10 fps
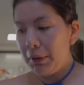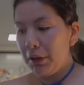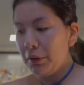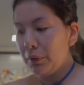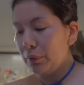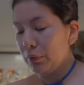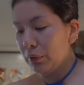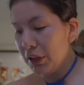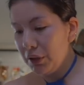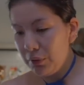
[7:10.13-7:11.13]
gonna
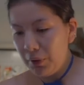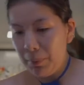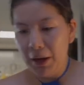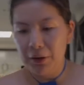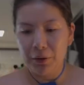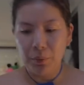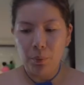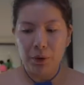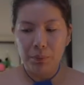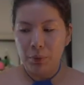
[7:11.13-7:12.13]
redo the pattern
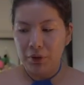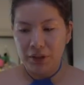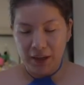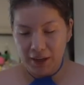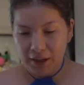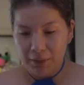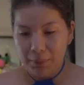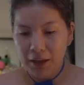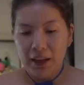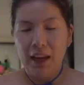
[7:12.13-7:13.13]
one more time
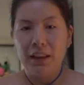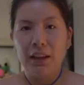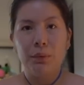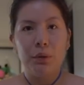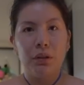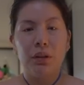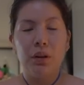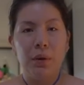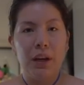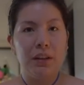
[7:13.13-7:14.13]
and then I'm just gonna
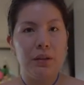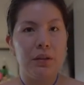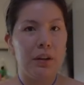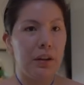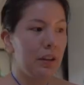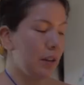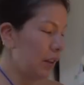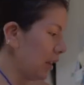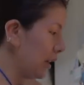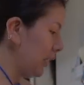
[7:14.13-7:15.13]
go ahead and start
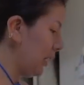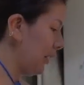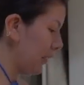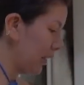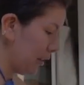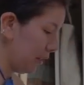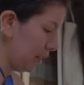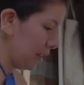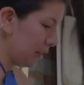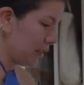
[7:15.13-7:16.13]
cutting everything on
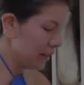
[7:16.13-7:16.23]
this.